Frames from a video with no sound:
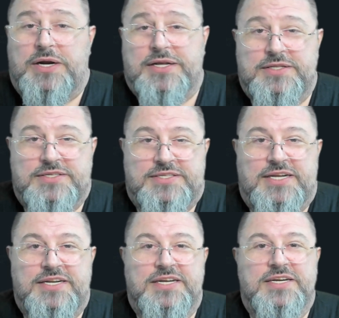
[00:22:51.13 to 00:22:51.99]
I
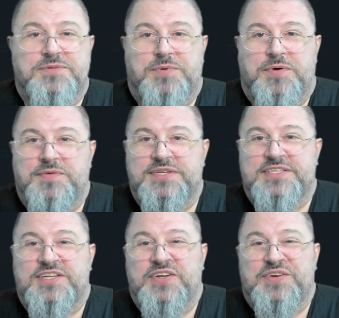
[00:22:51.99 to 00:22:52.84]
understand English probably is
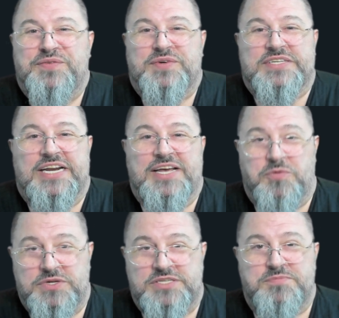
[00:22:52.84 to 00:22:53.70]
not your first
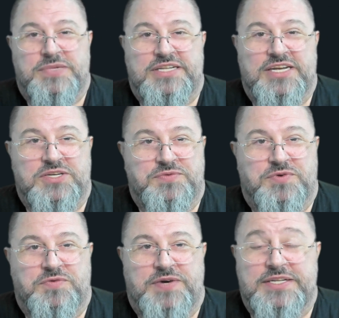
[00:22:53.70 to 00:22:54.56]
language, but thank you
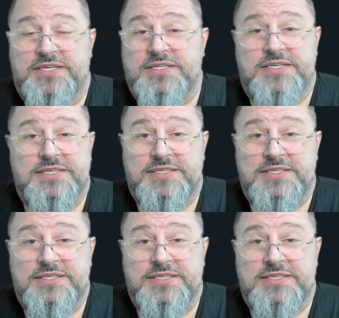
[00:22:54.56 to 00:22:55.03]
for writing this.